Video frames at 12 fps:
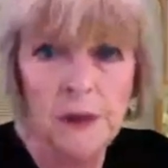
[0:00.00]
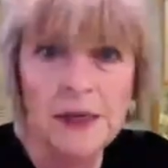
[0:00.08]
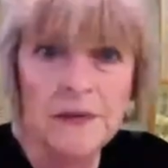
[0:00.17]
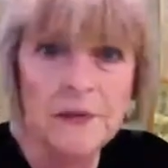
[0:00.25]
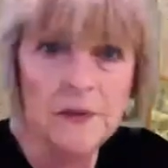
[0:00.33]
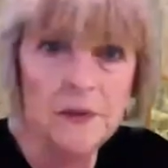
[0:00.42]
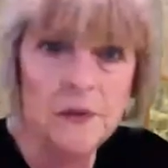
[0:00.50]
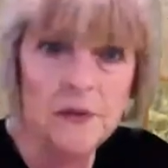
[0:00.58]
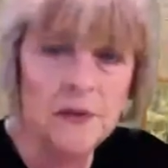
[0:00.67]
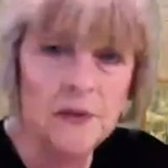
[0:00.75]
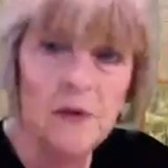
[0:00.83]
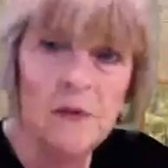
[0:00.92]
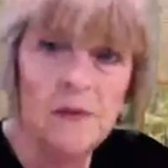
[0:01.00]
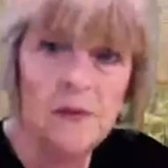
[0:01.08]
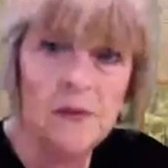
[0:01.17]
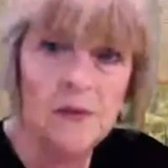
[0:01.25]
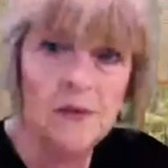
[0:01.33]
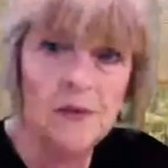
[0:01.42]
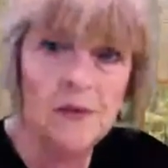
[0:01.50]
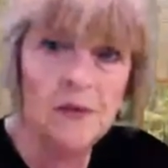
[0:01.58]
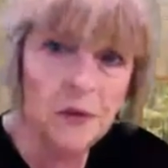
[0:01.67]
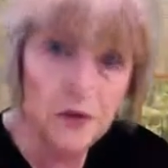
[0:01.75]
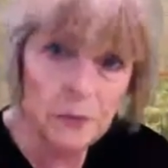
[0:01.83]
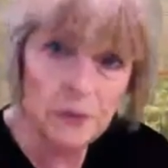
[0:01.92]
wait until you're confident that
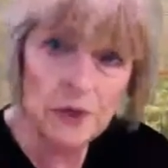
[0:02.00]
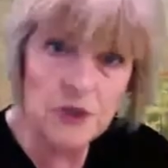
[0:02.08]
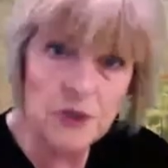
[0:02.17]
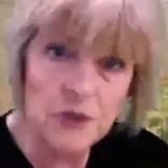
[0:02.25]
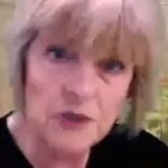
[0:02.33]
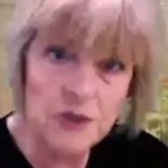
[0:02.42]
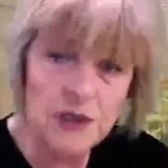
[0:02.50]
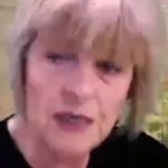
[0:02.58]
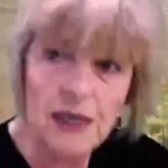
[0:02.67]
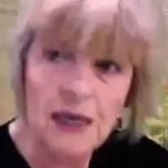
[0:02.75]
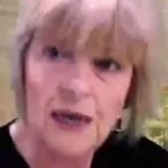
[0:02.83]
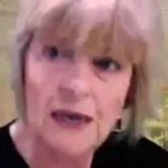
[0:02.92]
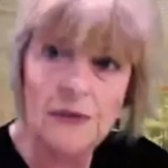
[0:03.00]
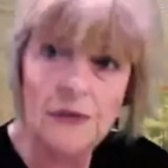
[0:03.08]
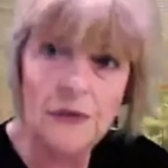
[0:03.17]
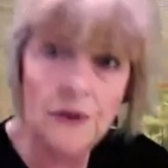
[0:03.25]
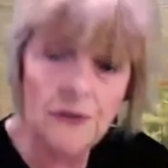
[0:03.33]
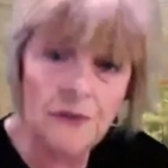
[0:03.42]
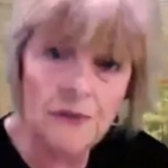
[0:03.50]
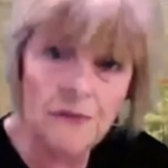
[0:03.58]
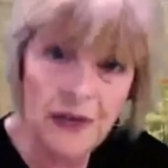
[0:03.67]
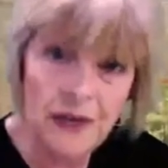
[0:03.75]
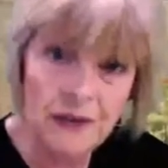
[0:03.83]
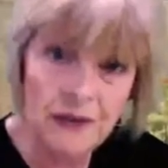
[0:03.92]
you should be charging and that you're giving
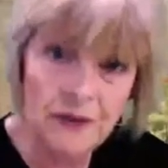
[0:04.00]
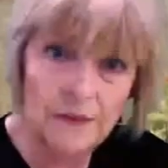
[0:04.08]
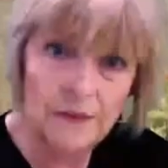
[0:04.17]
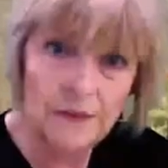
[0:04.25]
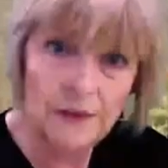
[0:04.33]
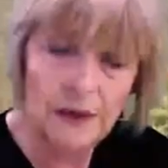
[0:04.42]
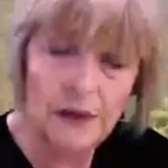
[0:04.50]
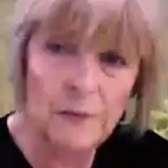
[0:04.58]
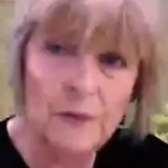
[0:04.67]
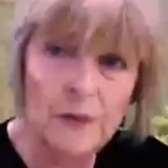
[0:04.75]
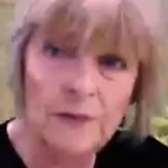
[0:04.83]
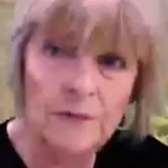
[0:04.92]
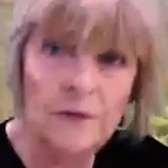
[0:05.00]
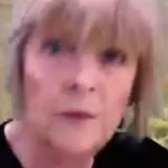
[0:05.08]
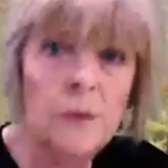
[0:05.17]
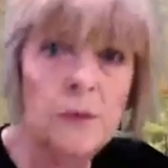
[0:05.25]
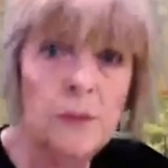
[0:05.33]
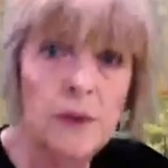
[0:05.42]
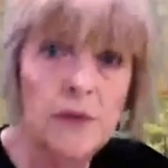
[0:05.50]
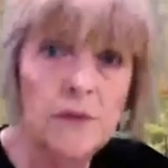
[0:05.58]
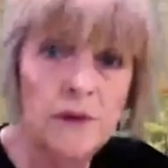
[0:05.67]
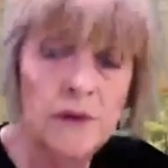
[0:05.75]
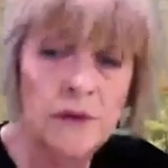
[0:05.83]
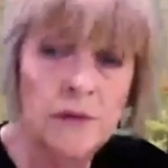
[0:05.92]
value. And if you would pay
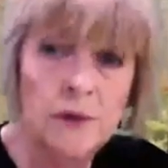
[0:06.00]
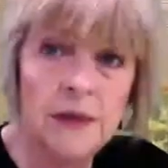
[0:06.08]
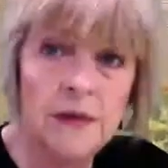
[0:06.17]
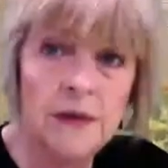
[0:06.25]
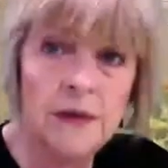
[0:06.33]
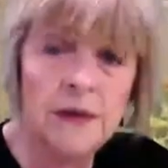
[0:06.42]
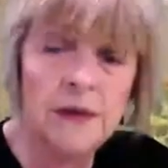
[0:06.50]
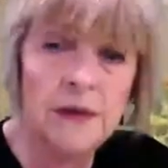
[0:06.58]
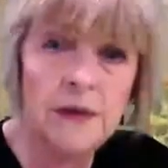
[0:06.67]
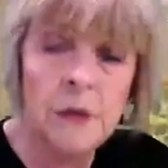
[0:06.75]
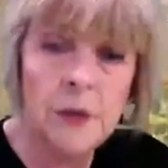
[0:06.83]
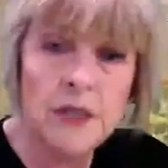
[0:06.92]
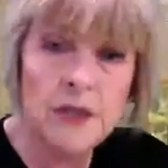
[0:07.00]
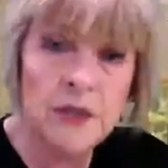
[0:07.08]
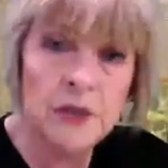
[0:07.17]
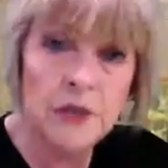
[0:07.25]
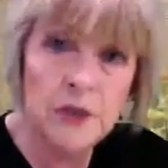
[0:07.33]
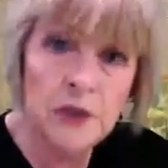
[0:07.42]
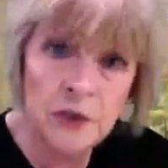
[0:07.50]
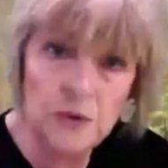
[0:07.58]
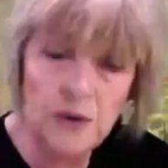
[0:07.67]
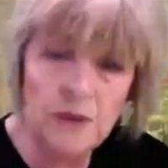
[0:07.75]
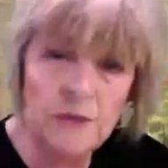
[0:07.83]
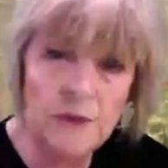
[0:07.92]
for that reading and the questions that you
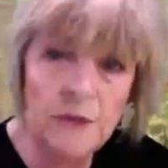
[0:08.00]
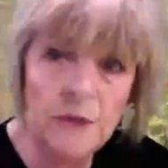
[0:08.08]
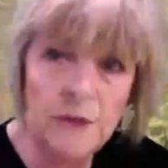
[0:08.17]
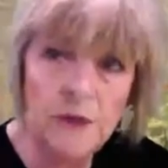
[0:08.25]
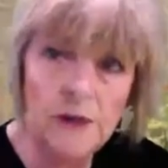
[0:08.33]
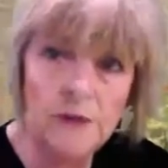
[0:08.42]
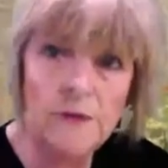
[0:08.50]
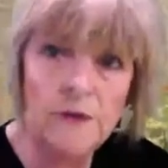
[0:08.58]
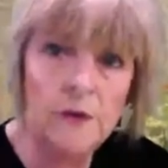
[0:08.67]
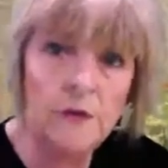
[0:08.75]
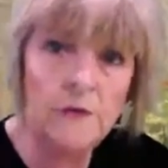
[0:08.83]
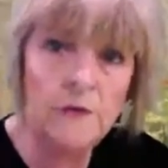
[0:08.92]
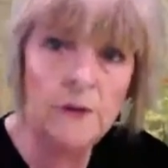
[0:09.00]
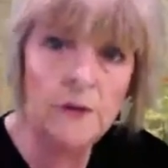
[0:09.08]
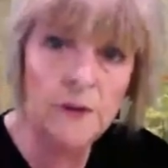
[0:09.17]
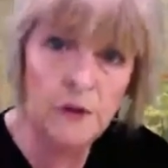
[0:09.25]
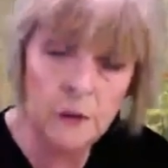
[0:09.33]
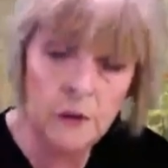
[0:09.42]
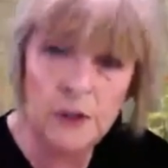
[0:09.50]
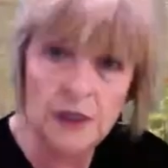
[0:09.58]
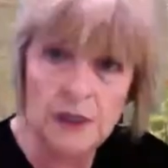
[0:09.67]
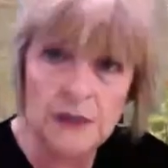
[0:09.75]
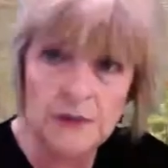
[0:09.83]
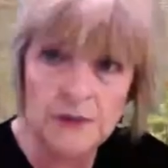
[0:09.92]
have in your life that you feel that you
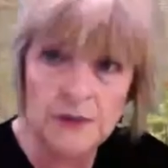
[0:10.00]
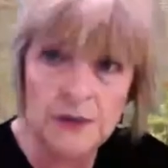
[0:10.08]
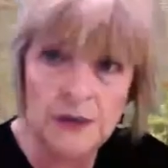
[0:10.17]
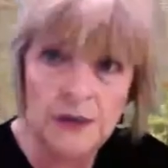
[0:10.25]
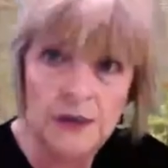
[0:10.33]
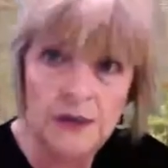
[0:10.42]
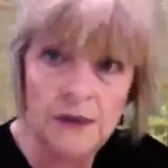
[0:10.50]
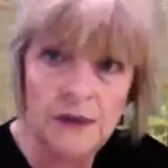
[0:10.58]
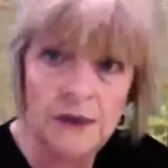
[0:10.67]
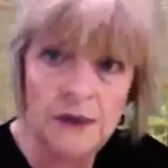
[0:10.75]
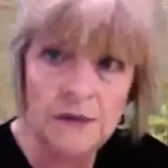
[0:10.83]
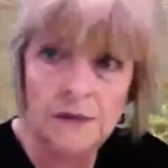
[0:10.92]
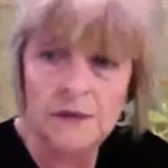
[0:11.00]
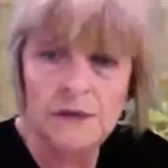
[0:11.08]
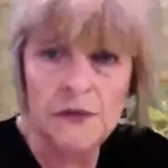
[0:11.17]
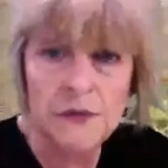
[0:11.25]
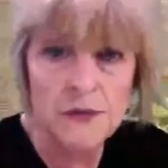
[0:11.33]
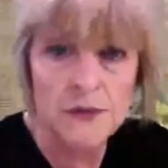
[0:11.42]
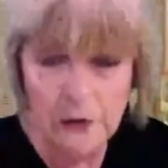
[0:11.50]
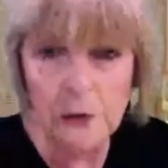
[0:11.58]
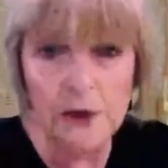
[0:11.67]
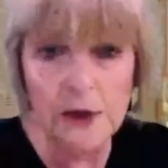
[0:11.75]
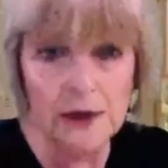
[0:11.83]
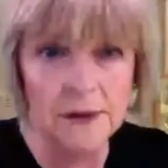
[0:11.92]
can answer, then do. And the
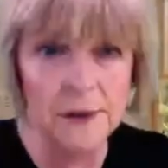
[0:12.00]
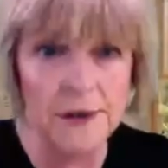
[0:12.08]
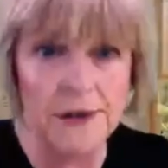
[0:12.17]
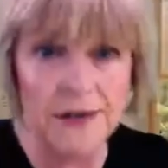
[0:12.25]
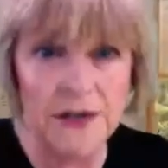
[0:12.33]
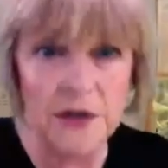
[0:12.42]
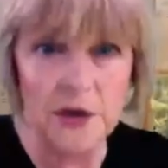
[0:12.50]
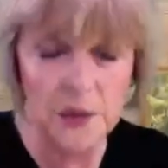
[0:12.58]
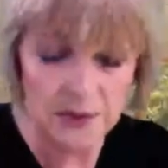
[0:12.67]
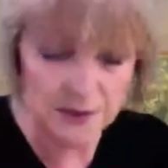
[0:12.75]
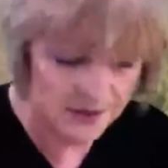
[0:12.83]
one thing I'm going to say to you